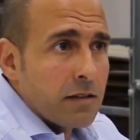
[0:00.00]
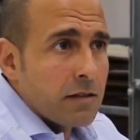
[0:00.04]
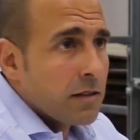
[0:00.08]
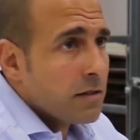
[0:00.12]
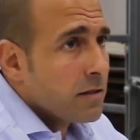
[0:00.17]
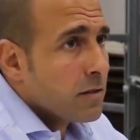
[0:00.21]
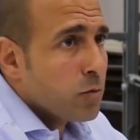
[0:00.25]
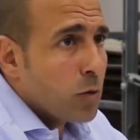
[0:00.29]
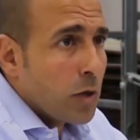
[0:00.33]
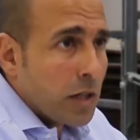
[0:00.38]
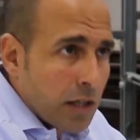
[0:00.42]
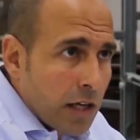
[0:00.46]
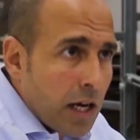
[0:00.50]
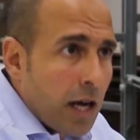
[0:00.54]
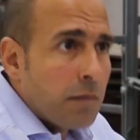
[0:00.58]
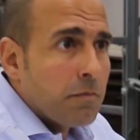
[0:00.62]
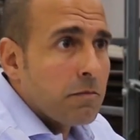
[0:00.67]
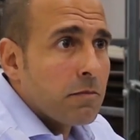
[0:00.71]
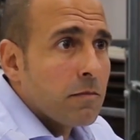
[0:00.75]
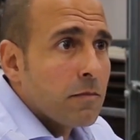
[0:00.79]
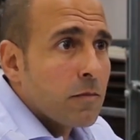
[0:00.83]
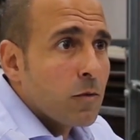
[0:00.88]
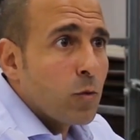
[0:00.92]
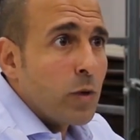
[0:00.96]
this will
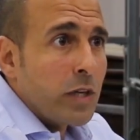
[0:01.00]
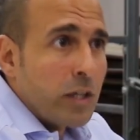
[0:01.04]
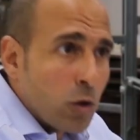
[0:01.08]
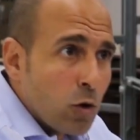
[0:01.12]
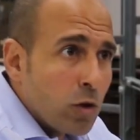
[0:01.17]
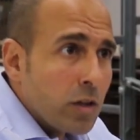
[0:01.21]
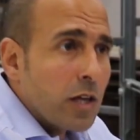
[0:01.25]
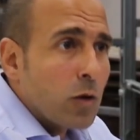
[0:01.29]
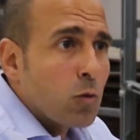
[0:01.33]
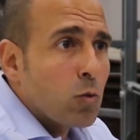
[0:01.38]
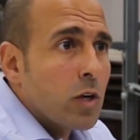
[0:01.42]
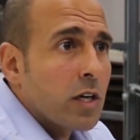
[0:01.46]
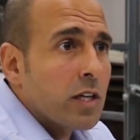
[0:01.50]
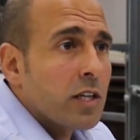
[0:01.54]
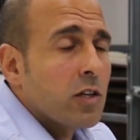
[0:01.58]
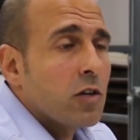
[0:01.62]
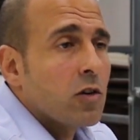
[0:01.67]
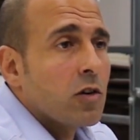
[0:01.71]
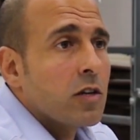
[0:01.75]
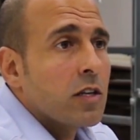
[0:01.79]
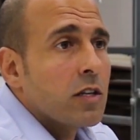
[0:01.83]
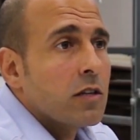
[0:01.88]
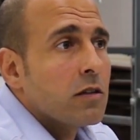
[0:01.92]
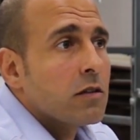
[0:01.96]
come. We know they're working
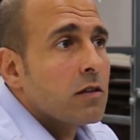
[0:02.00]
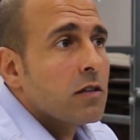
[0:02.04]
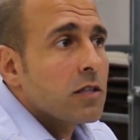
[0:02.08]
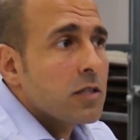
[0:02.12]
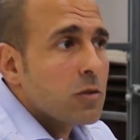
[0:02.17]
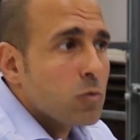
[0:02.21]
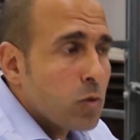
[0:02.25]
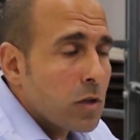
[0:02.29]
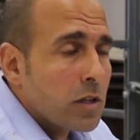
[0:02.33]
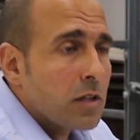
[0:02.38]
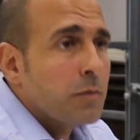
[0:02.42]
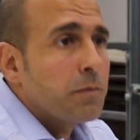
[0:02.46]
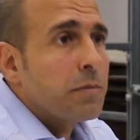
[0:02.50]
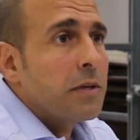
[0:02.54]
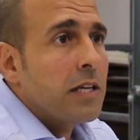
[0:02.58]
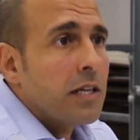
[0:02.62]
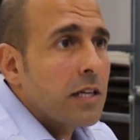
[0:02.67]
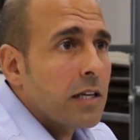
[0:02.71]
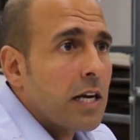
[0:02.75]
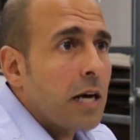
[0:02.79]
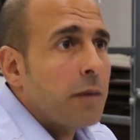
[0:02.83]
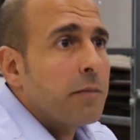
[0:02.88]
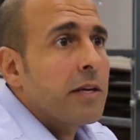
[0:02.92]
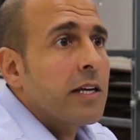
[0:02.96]
on it. This will be
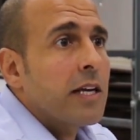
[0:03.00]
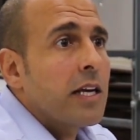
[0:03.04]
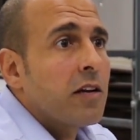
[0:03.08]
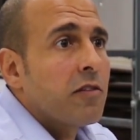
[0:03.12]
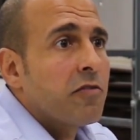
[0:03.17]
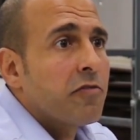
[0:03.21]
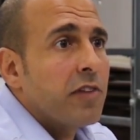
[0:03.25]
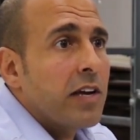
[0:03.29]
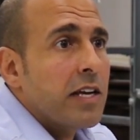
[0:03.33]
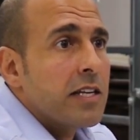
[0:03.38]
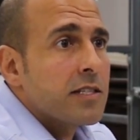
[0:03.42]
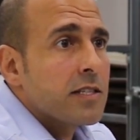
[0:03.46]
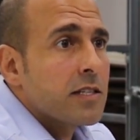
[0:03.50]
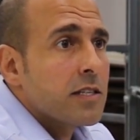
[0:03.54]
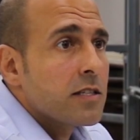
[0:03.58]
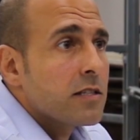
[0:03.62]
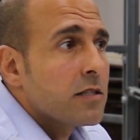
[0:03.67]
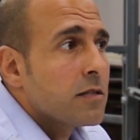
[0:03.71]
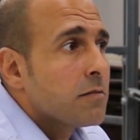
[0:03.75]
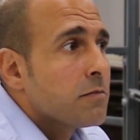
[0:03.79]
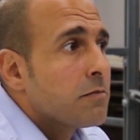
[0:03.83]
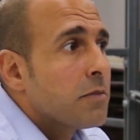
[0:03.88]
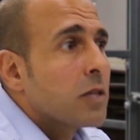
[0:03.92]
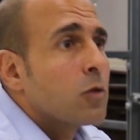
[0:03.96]
coming in
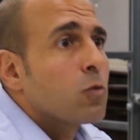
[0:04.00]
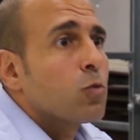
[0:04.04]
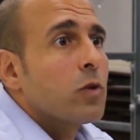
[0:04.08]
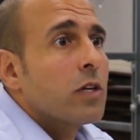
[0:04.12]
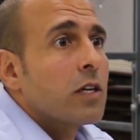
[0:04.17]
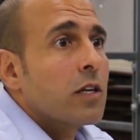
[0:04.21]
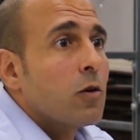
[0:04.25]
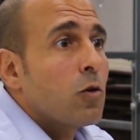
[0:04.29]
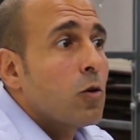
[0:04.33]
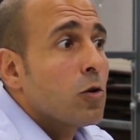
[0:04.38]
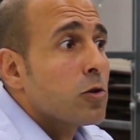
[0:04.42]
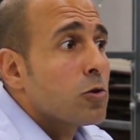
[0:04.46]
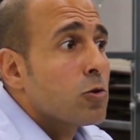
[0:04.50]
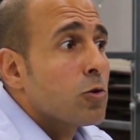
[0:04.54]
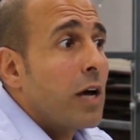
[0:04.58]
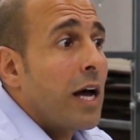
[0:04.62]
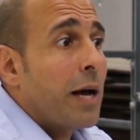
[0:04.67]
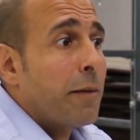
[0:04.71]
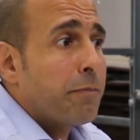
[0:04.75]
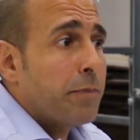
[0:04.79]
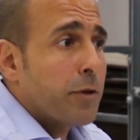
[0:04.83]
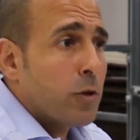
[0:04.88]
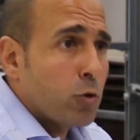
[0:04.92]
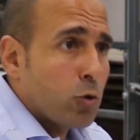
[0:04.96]
phases. But we're also
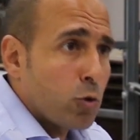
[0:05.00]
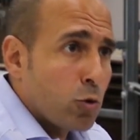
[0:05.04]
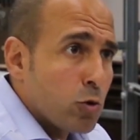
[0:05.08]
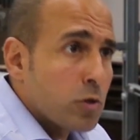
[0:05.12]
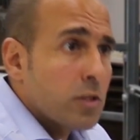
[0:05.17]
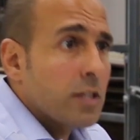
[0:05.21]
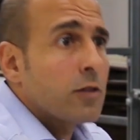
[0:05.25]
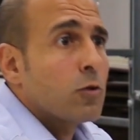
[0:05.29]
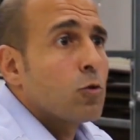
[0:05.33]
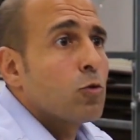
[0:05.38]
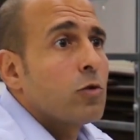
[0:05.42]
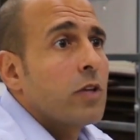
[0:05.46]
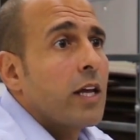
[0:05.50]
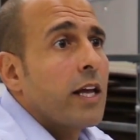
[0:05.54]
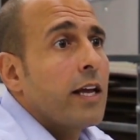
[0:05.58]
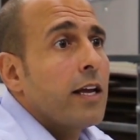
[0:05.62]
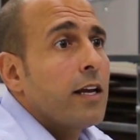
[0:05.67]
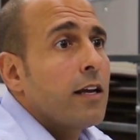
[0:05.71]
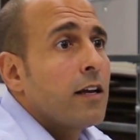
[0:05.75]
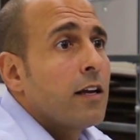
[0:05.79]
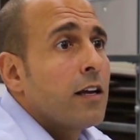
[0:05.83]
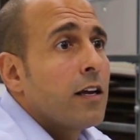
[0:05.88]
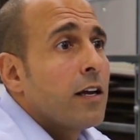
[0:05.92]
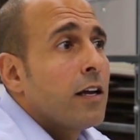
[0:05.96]
happy to use it
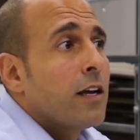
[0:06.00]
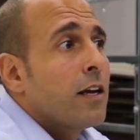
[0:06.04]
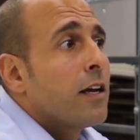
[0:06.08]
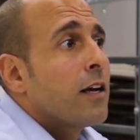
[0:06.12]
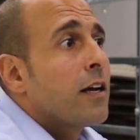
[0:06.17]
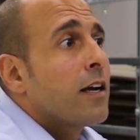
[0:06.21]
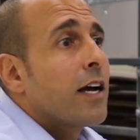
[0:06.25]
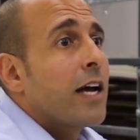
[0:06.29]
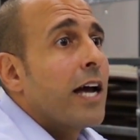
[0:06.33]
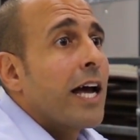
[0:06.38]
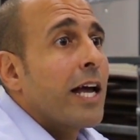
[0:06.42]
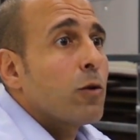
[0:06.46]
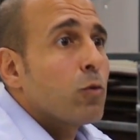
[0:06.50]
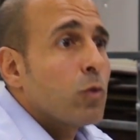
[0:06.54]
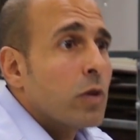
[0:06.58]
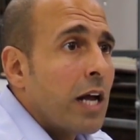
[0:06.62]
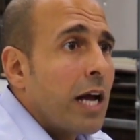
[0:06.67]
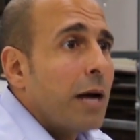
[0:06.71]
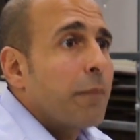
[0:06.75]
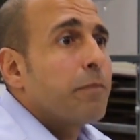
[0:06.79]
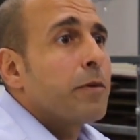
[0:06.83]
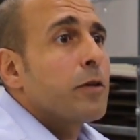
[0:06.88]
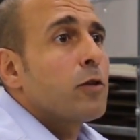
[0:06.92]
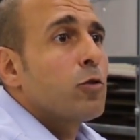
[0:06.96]
today, and we're
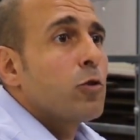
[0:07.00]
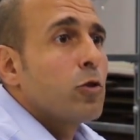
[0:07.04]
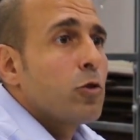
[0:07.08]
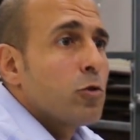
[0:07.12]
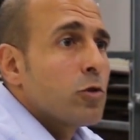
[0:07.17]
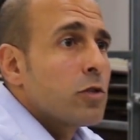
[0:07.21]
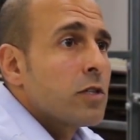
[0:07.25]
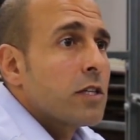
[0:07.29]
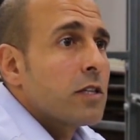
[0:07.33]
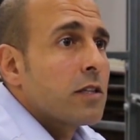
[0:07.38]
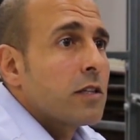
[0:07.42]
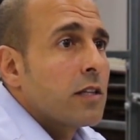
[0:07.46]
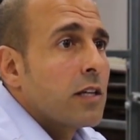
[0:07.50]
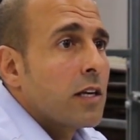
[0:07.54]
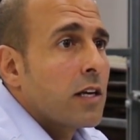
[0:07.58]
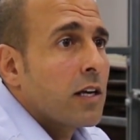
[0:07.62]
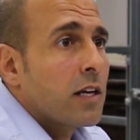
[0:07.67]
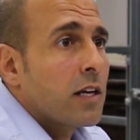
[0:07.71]
happy to use it